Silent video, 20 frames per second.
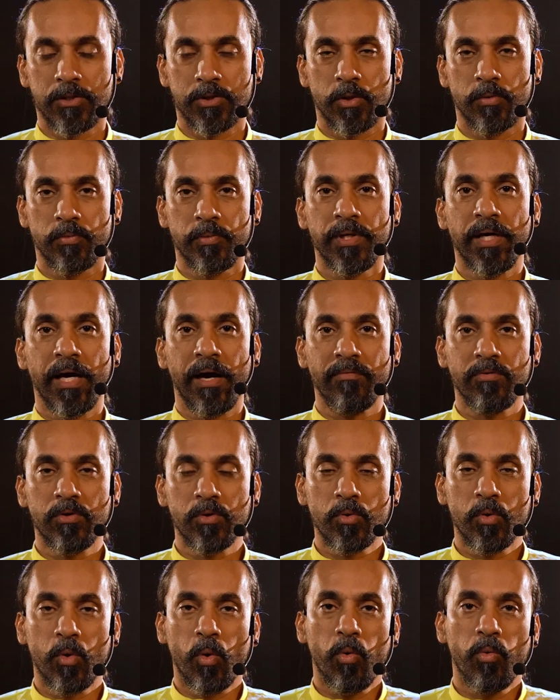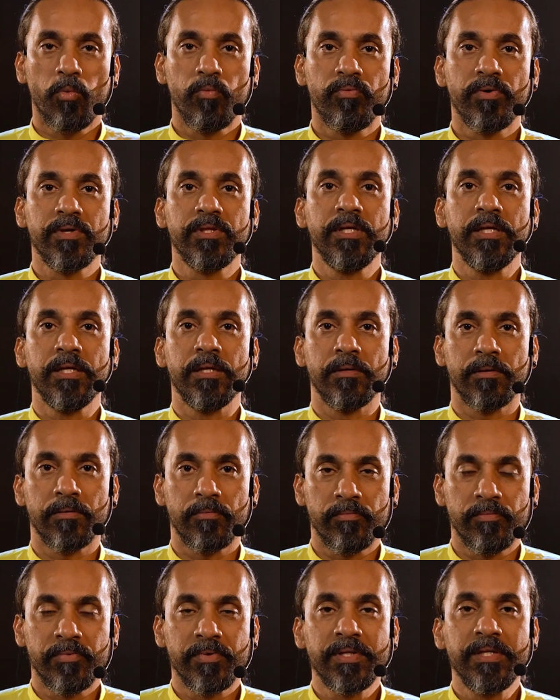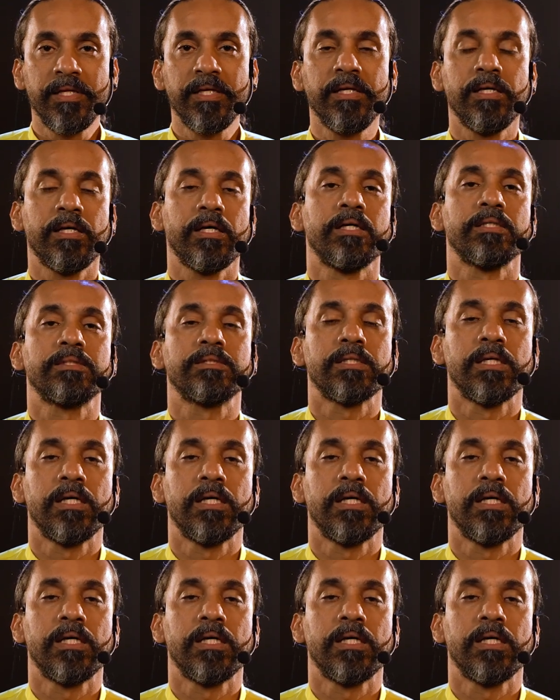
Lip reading: So we have to go within us,